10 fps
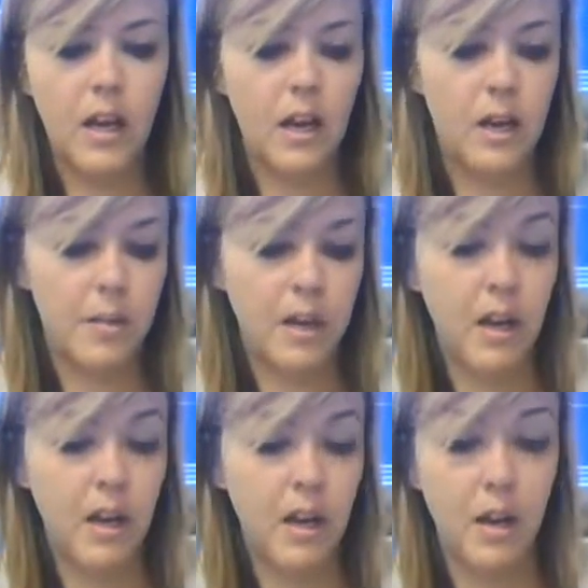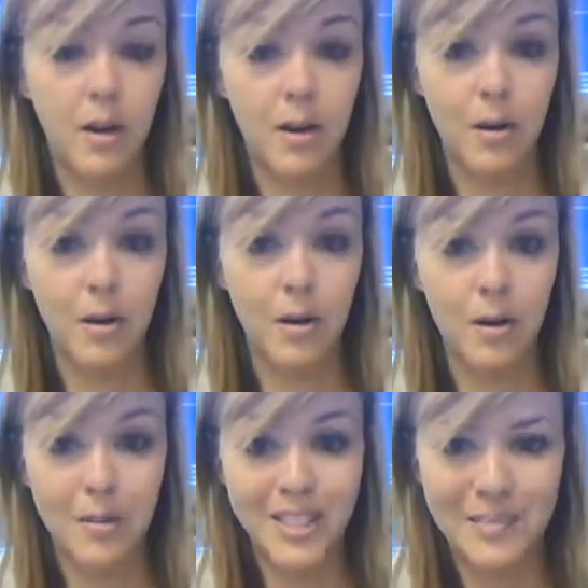and how much
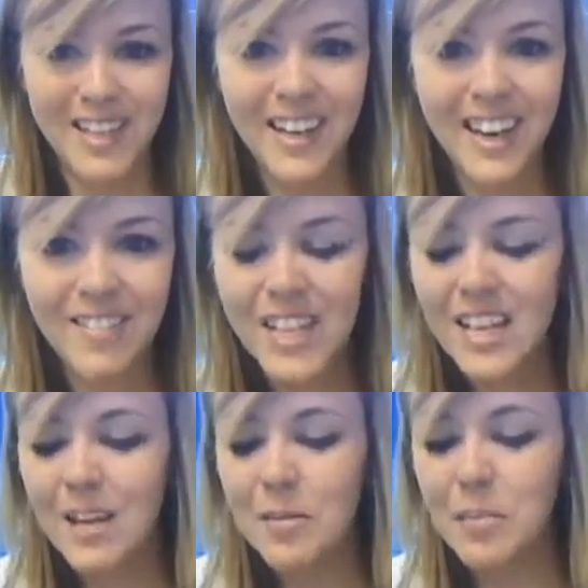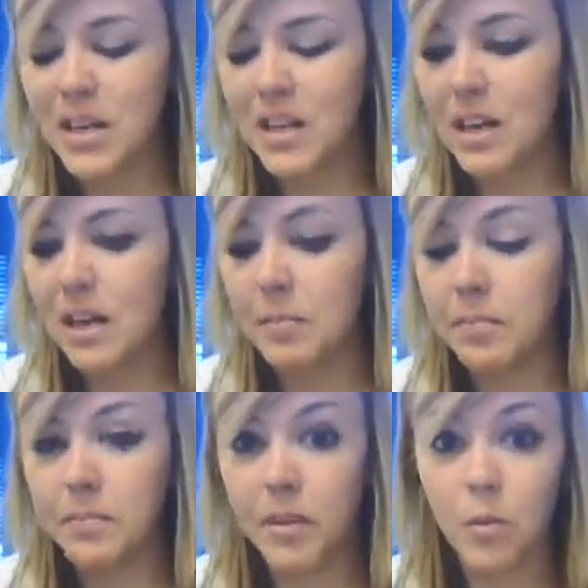extra money I have. But
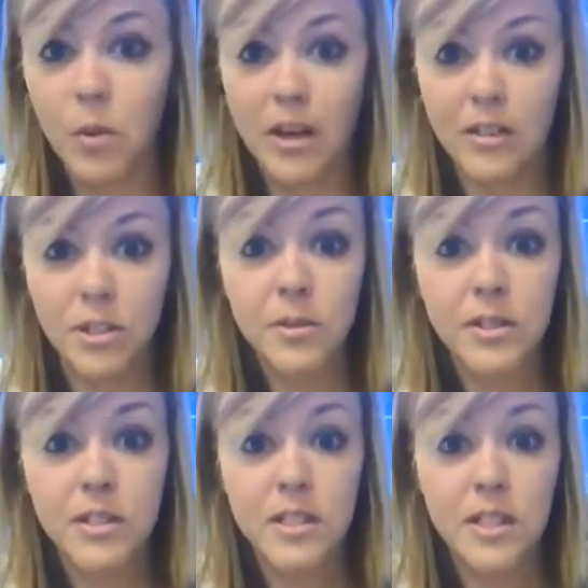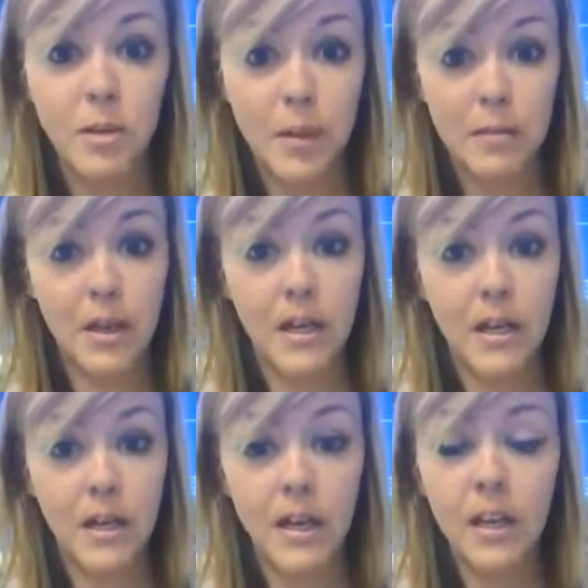what I'll do is they'll paint my
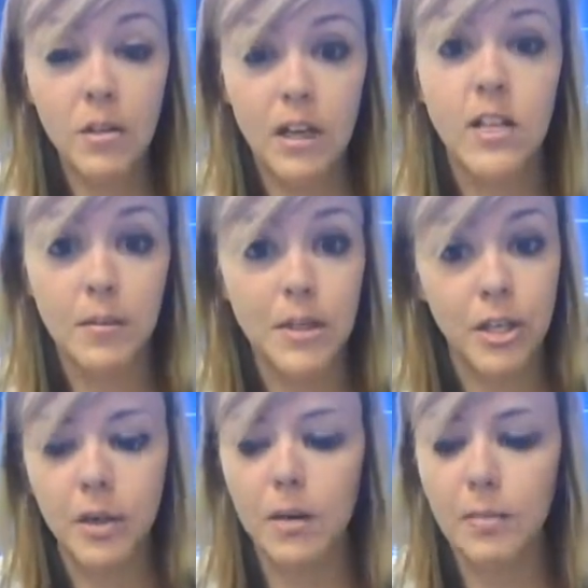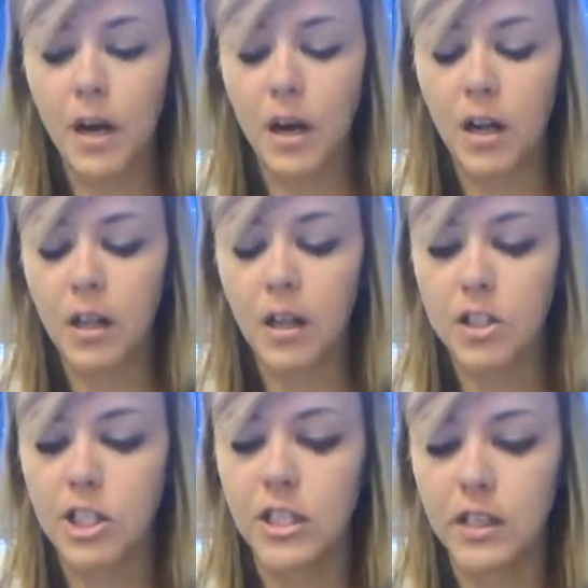nails, and I'll take my Janeberry polish
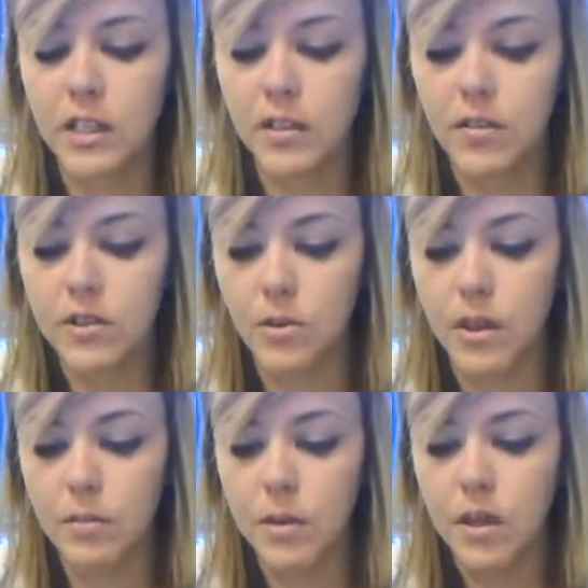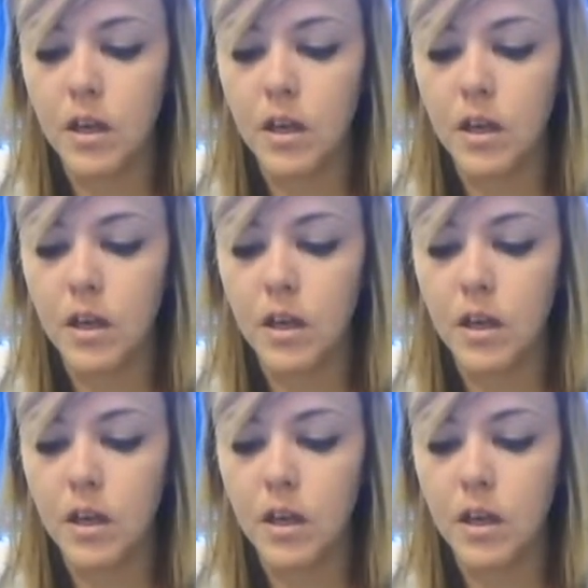in to them.